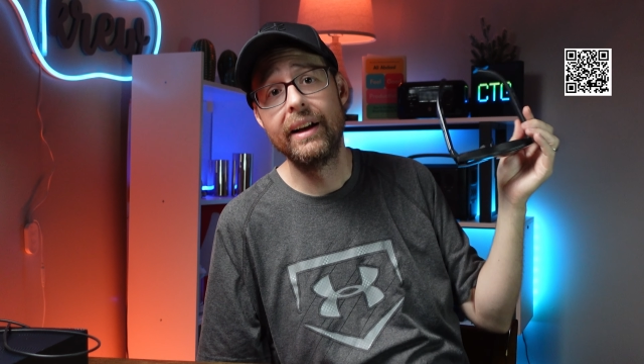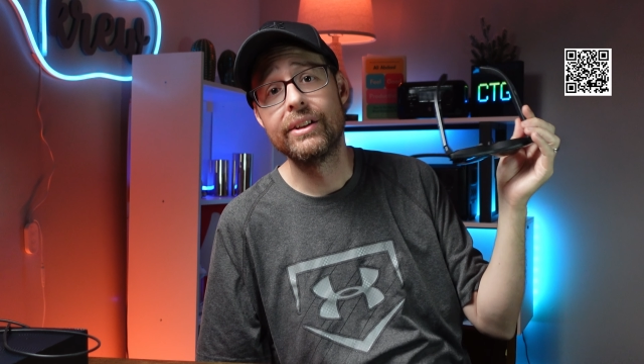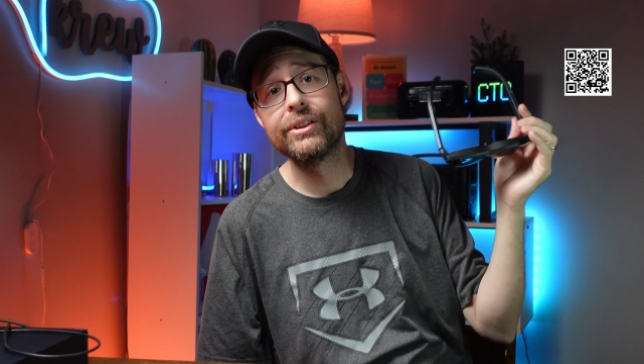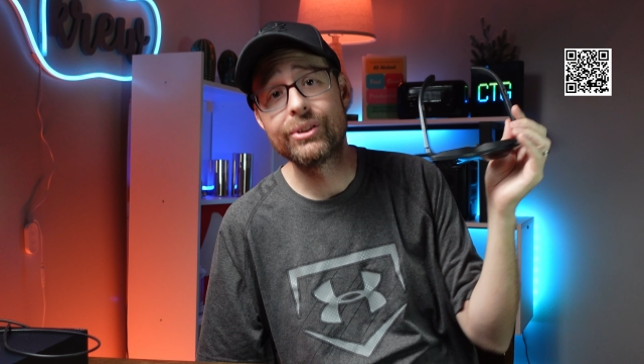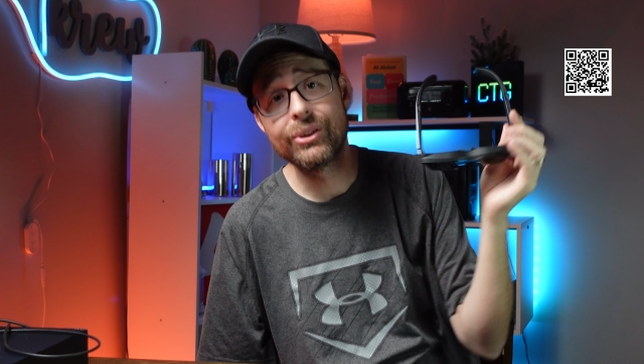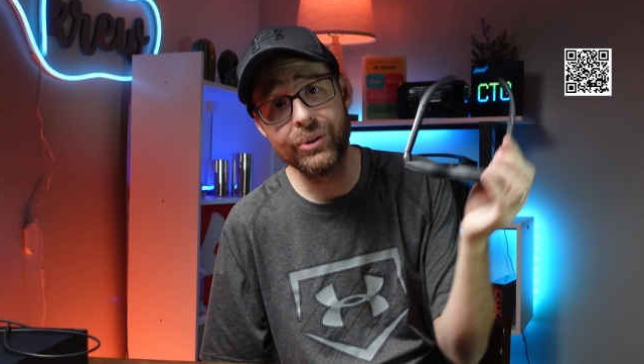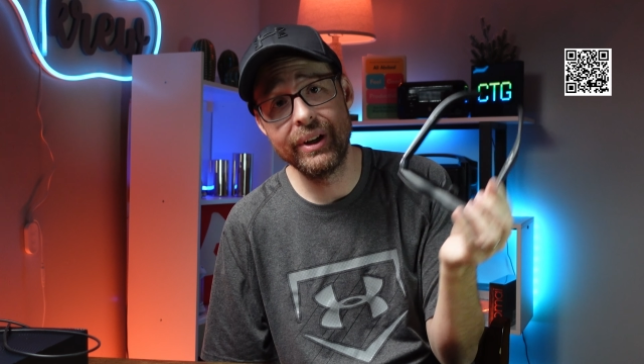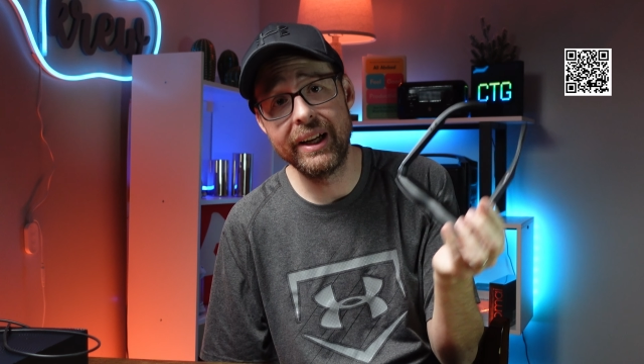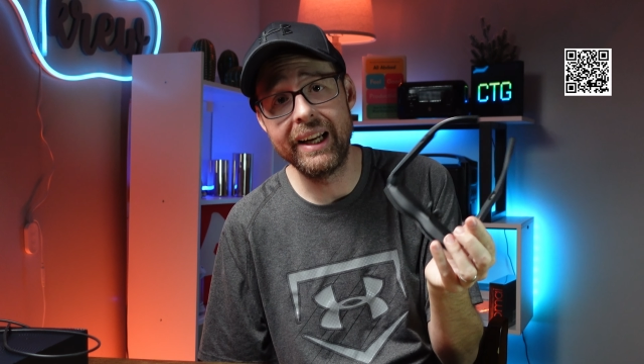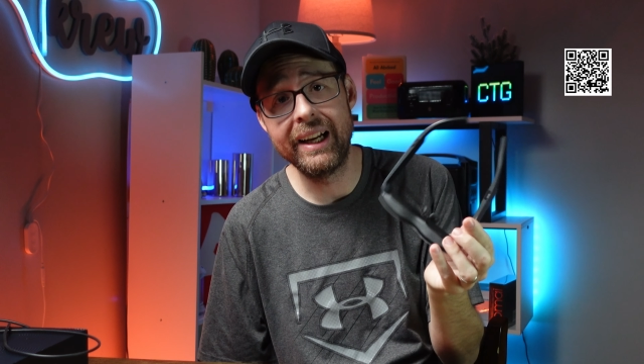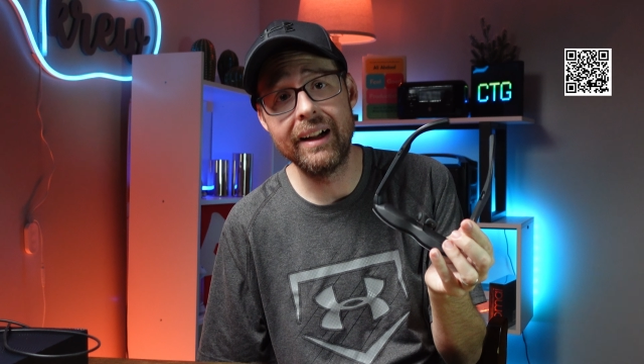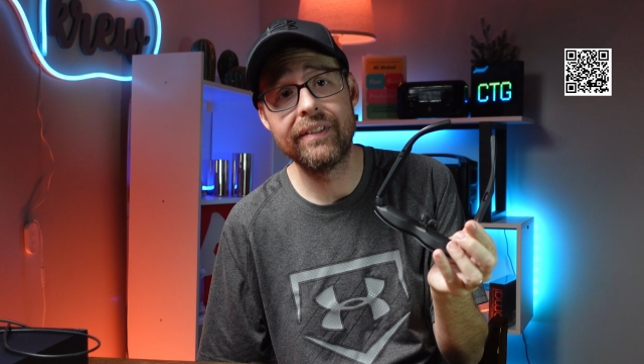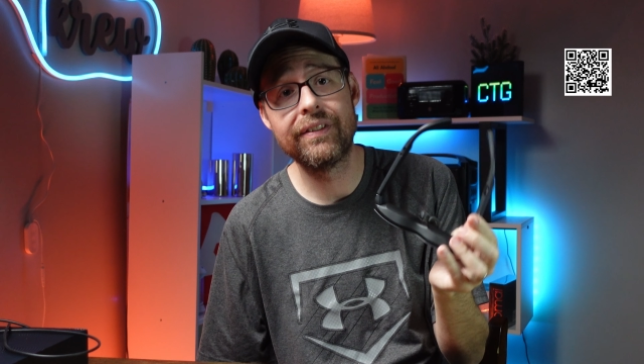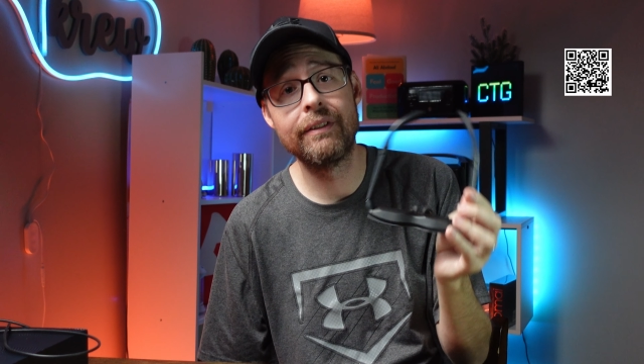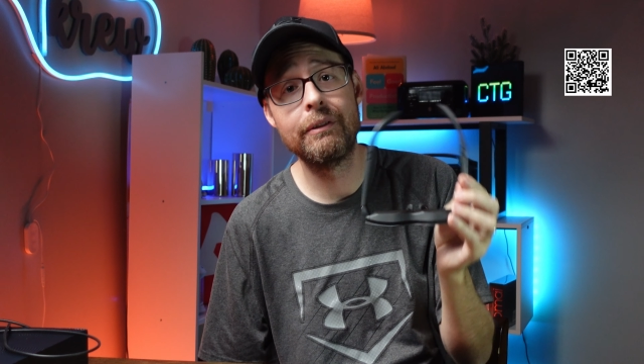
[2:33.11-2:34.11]

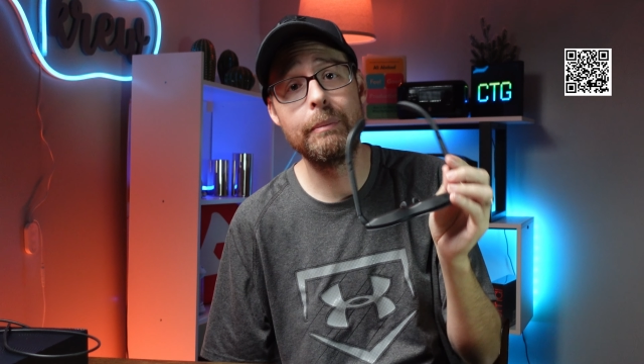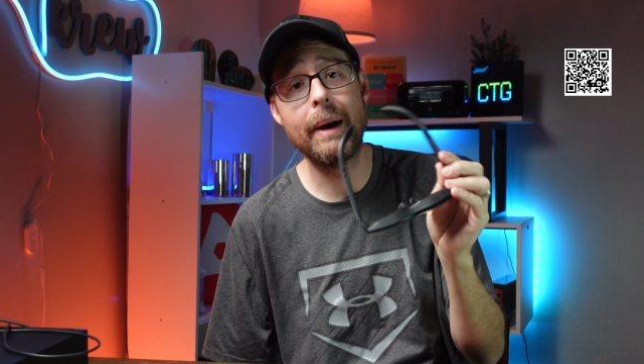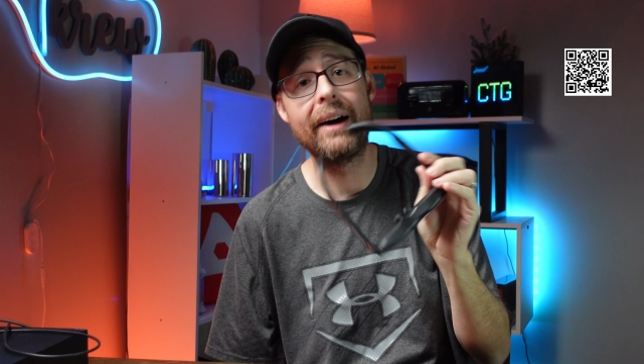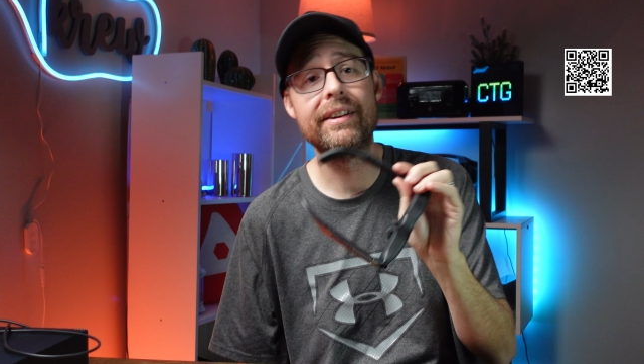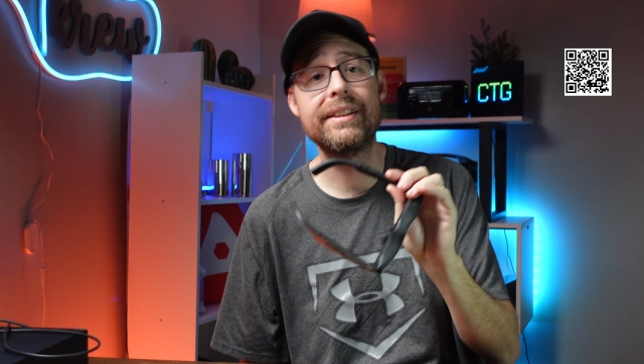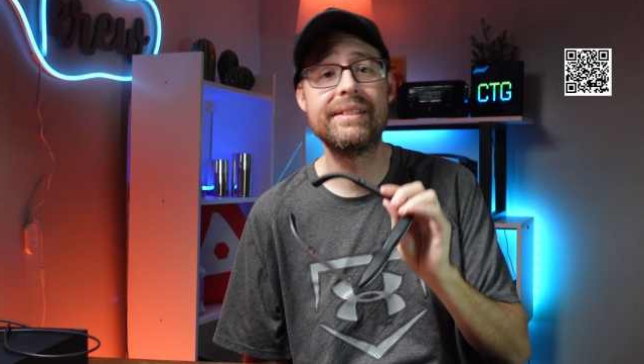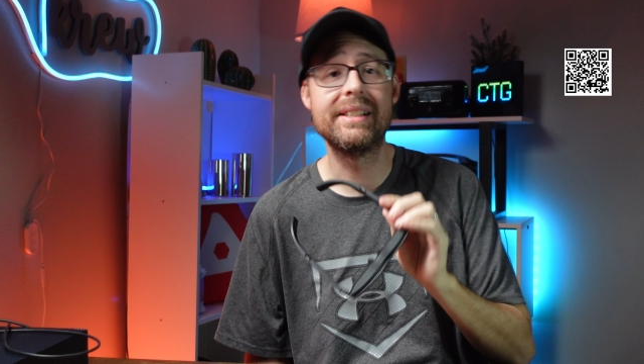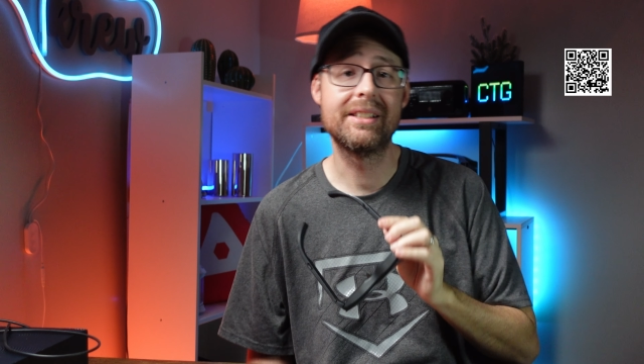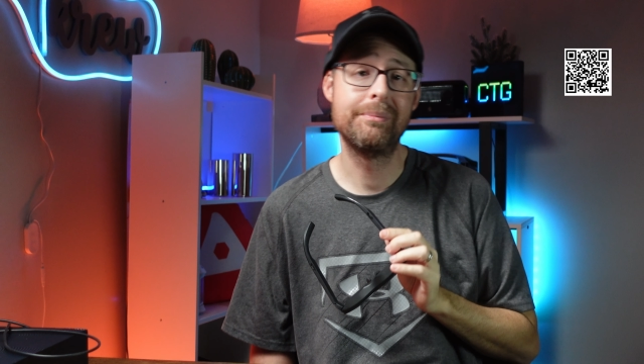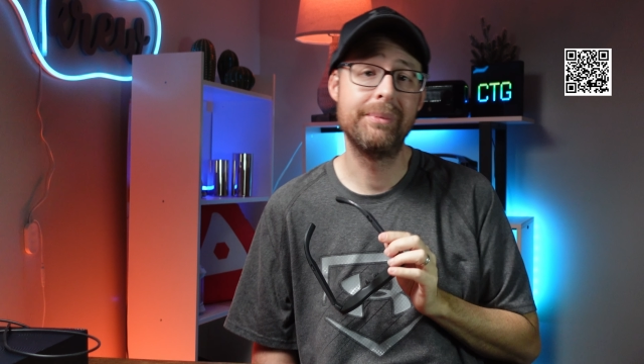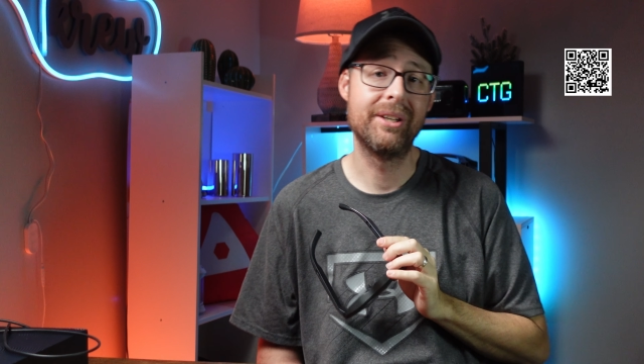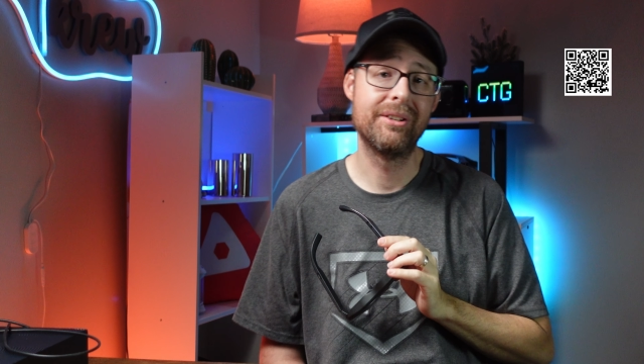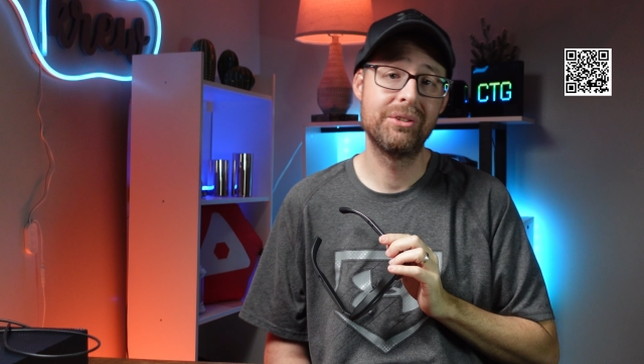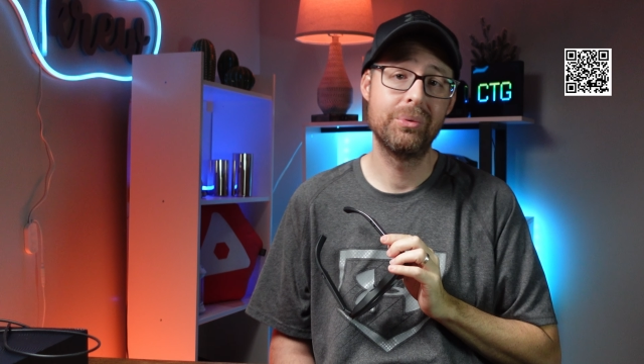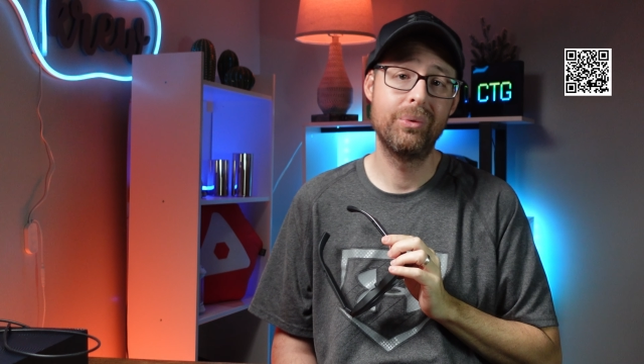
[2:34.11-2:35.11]
screen from about 6
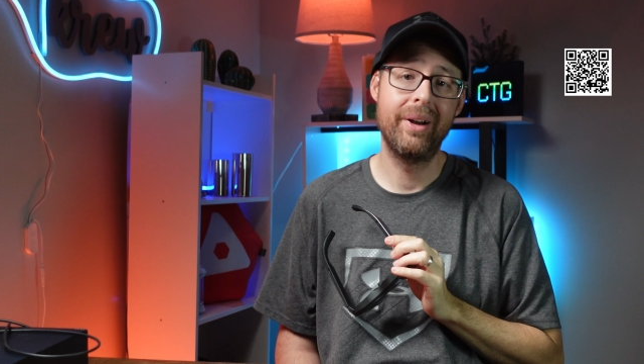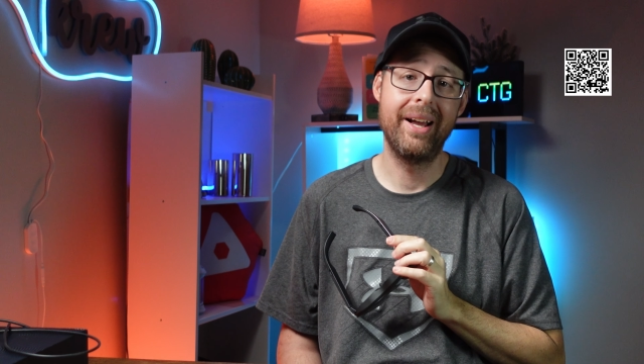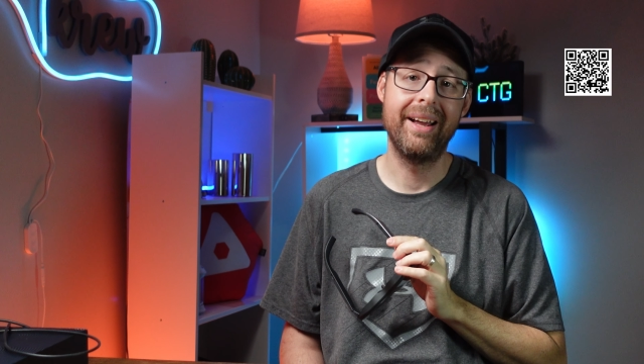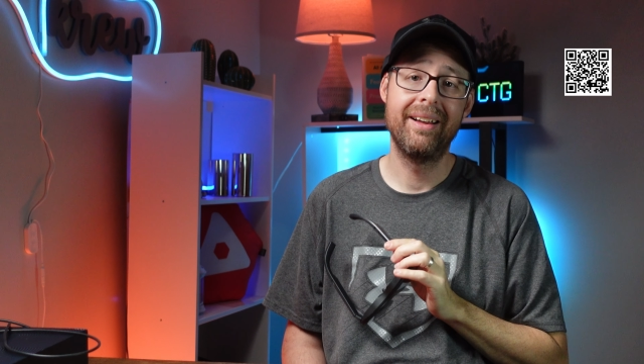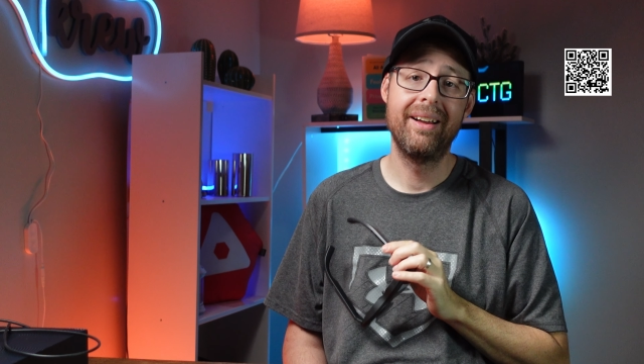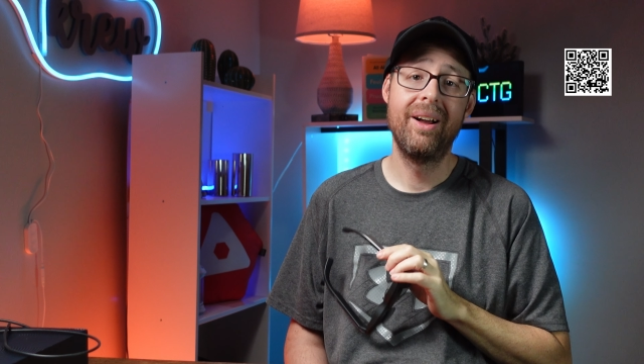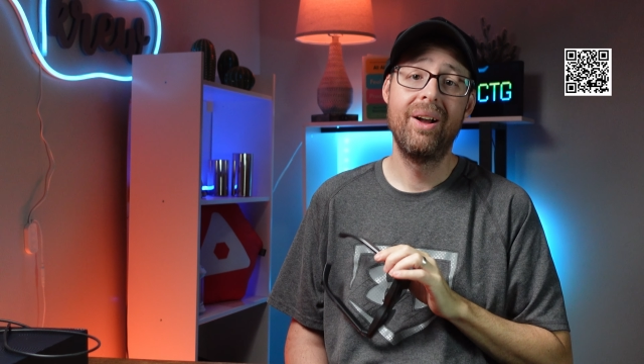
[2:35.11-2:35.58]
meters away.